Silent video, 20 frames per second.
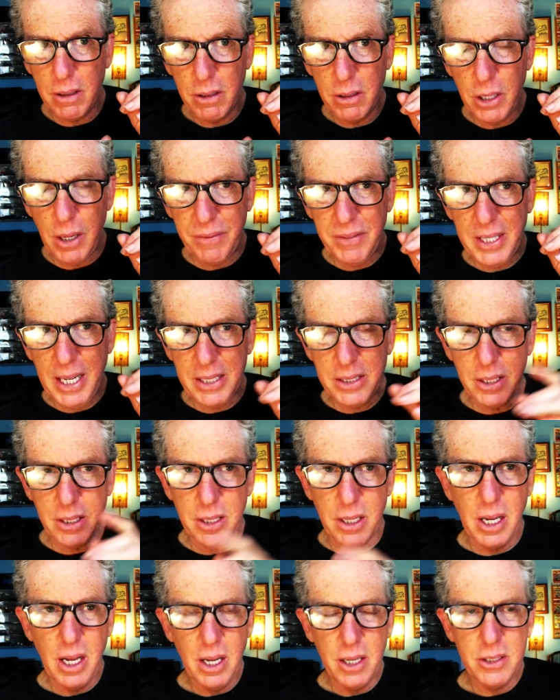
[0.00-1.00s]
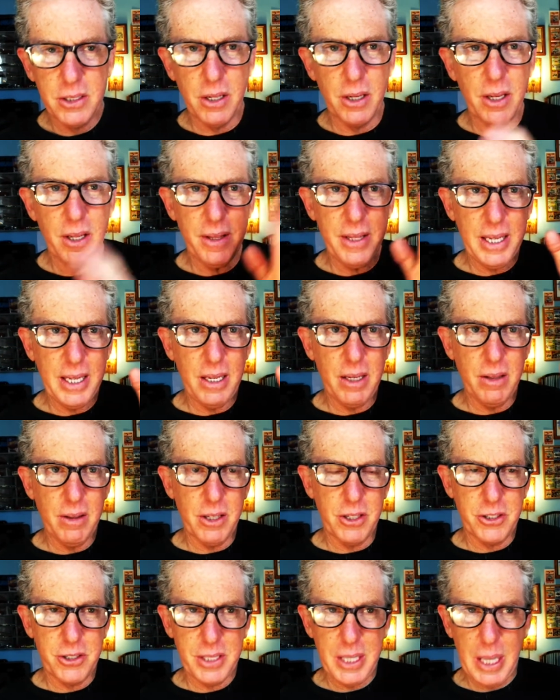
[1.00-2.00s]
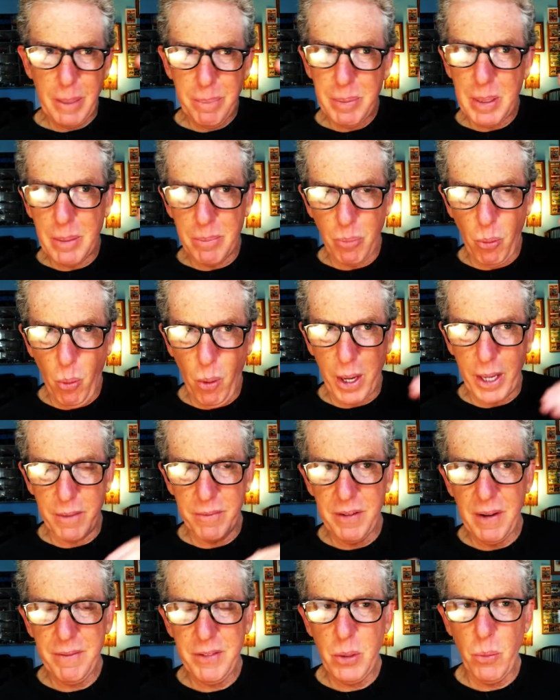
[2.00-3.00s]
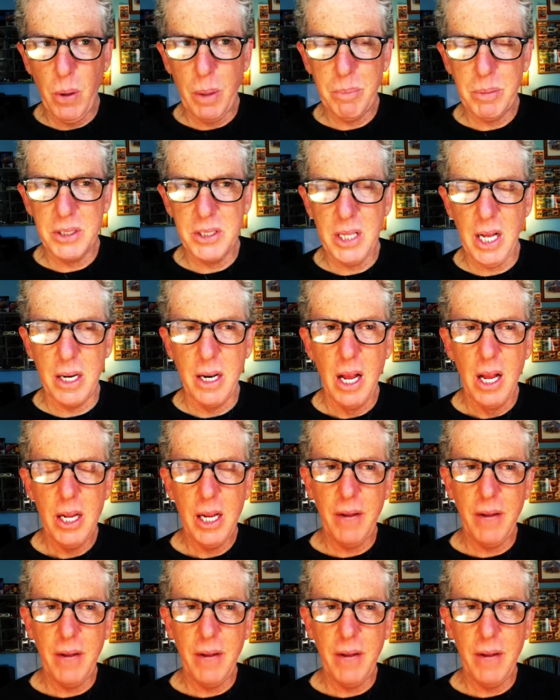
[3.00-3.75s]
You have to get to the tipping point, 51%.